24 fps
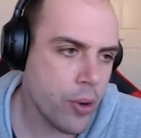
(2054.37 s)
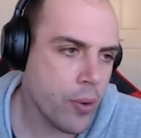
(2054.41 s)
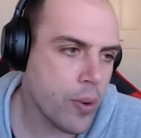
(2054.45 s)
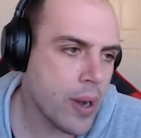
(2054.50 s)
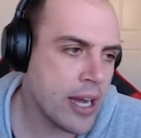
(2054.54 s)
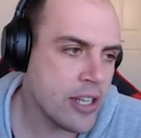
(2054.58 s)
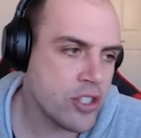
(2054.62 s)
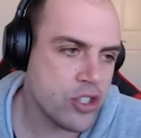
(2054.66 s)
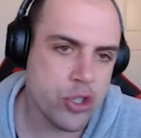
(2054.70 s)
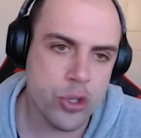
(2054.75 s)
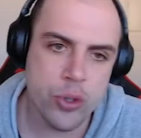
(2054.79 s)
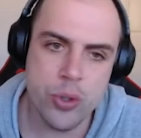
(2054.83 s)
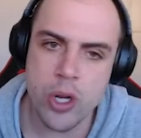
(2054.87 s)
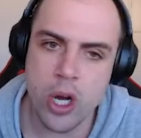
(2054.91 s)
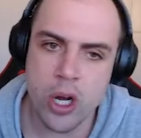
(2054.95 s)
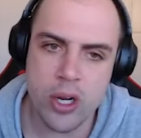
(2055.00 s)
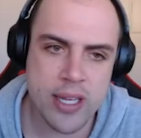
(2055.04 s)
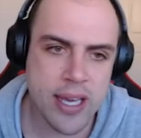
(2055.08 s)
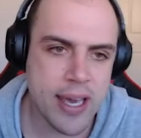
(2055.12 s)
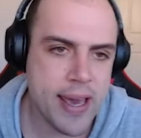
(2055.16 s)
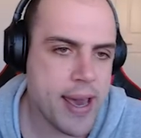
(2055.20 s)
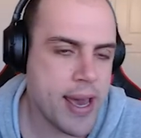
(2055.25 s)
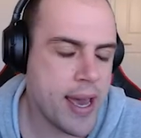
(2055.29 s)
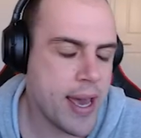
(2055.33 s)
I do
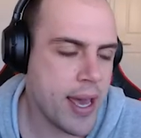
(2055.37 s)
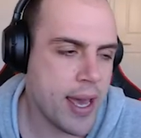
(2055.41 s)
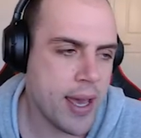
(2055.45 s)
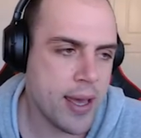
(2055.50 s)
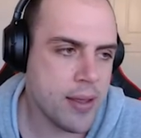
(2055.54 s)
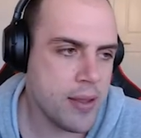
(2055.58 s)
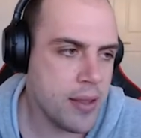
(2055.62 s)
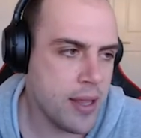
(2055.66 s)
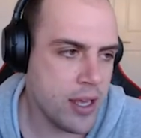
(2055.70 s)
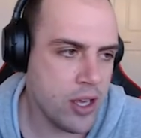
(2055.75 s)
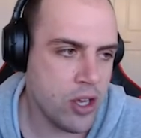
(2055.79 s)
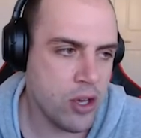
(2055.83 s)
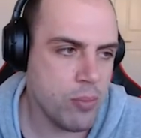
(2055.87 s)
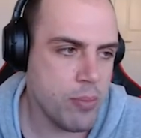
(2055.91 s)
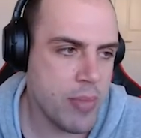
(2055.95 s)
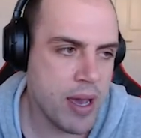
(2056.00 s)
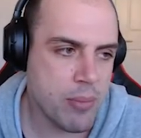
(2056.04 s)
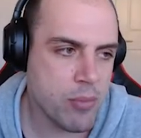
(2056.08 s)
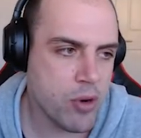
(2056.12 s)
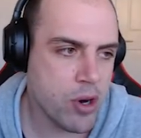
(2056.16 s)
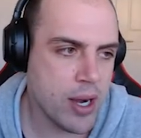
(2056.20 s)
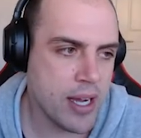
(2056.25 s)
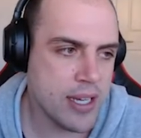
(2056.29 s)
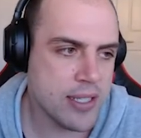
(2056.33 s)
not care that you
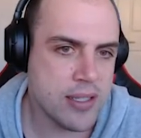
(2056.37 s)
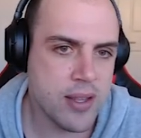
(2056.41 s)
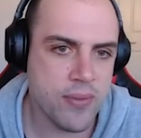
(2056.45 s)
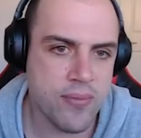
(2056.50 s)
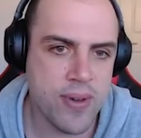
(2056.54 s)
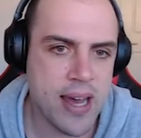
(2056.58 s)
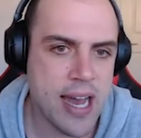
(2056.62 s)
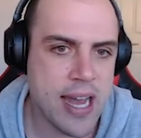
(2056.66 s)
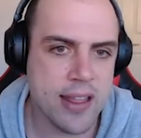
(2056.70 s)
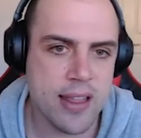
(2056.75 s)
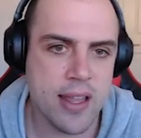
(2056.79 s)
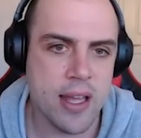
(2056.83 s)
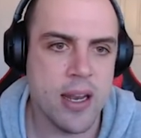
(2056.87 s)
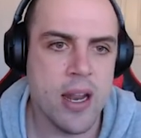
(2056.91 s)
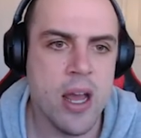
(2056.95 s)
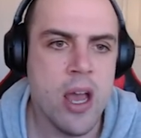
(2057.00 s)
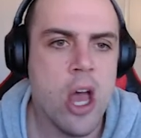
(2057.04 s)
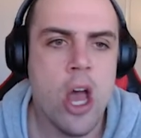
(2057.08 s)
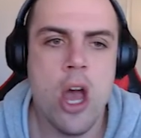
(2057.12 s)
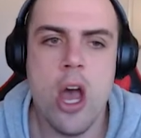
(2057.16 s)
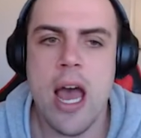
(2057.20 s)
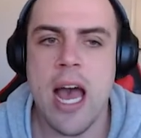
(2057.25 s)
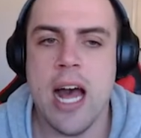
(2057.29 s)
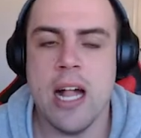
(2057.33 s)
memorize the fact that
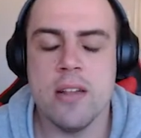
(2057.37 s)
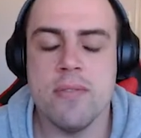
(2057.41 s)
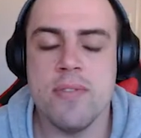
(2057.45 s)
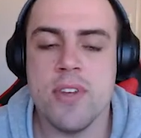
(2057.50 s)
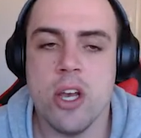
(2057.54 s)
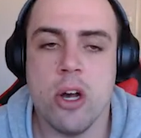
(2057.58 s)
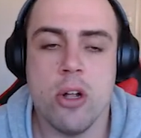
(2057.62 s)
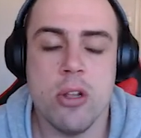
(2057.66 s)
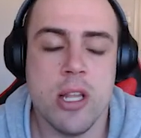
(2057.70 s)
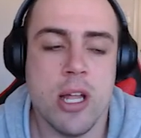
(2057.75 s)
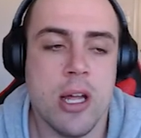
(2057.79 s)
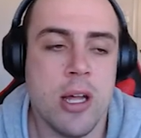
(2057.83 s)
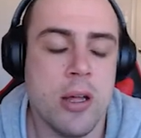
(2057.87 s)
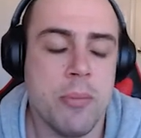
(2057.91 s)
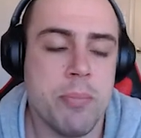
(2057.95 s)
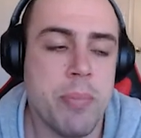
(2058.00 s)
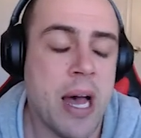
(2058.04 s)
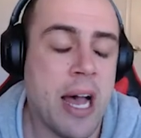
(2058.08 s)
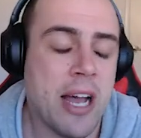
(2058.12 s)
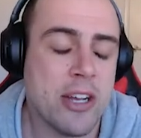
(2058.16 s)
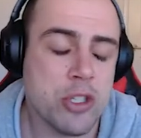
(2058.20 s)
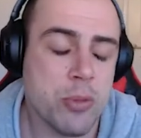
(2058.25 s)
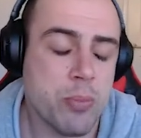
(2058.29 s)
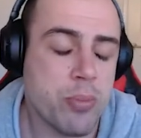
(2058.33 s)
alveolar
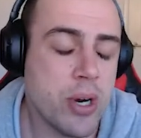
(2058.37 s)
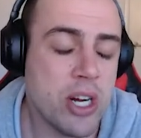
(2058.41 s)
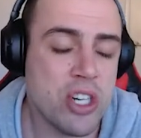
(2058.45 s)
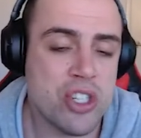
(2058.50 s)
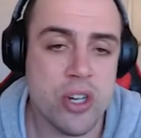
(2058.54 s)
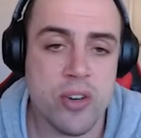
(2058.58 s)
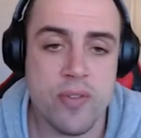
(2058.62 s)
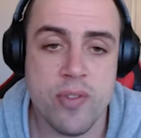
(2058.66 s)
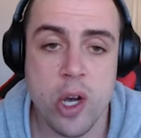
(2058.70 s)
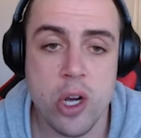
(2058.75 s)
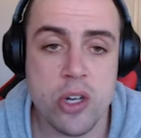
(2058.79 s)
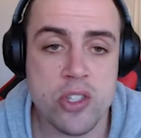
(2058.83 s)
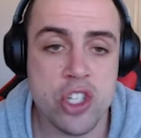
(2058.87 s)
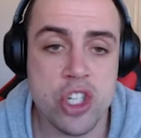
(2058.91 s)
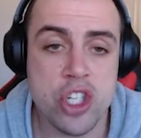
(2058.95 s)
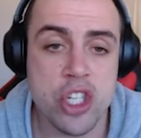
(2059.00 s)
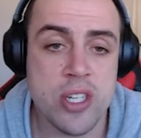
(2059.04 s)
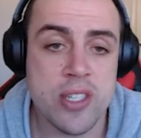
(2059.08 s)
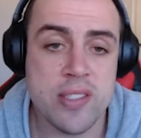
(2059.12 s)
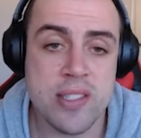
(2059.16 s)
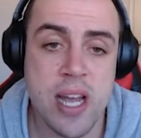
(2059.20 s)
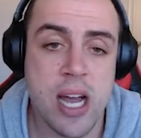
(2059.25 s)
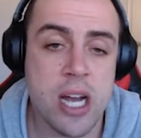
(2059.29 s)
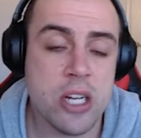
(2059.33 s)
partial pressure of
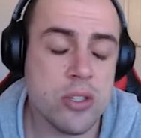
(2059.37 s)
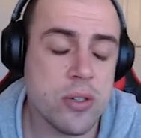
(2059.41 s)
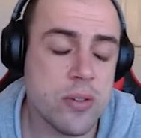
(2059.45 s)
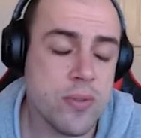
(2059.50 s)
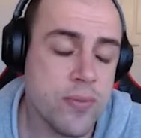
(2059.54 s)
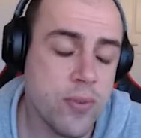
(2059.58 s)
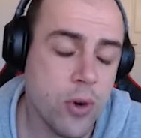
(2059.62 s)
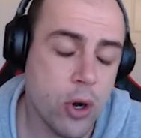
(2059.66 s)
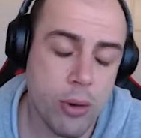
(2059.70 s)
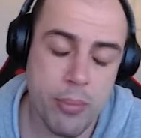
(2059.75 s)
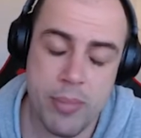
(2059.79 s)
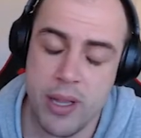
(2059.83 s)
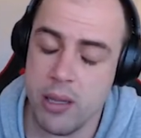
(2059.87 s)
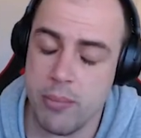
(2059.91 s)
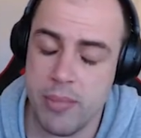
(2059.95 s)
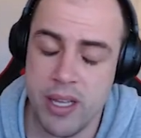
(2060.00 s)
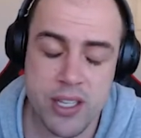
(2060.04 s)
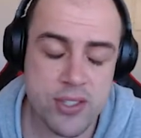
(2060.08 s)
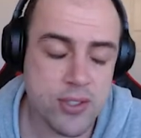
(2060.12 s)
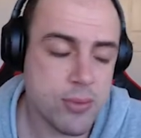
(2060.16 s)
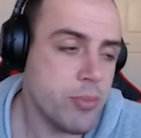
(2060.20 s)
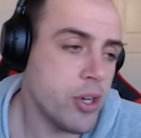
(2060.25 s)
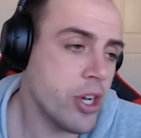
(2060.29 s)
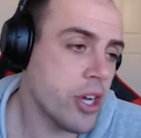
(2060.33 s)
oxygen is 104
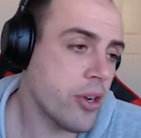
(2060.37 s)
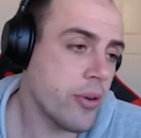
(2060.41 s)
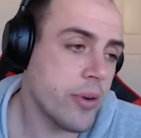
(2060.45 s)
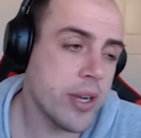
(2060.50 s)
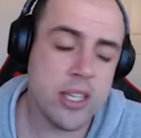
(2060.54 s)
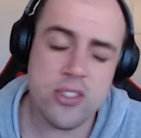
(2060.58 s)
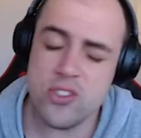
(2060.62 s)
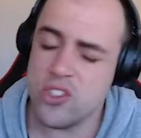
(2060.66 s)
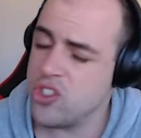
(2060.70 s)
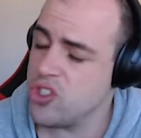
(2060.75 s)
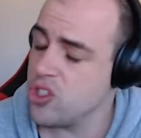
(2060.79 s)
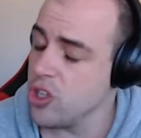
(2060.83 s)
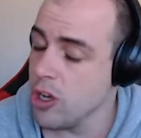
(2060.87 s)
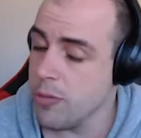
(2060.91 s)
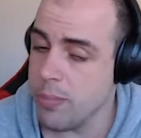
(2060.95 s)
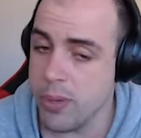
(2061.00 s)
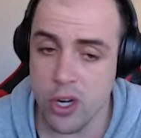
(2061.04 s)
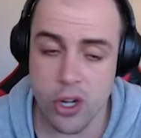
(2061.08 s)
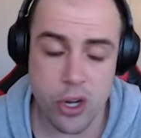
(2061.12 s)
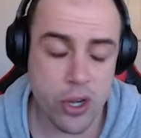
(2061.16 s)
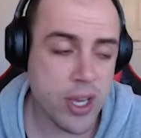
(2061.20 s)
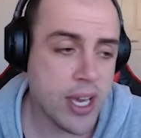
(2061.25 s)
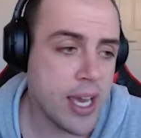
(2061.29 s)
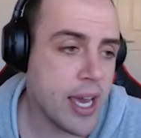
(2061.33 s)
millimeters of mercury. Super
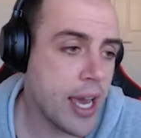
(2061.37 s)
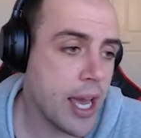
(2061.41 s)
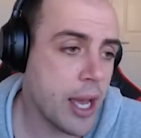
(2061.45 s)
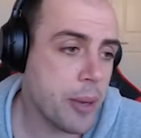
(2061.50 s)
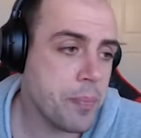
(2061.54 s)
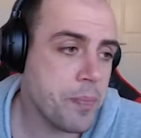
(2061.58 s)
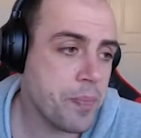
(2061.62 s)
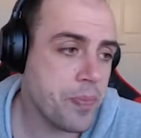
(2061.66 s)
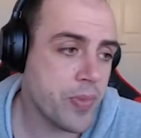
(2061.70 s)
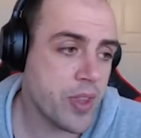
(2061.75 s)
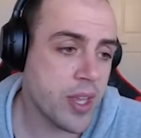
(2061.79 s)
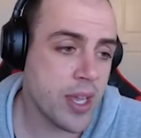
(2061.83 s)
don't care.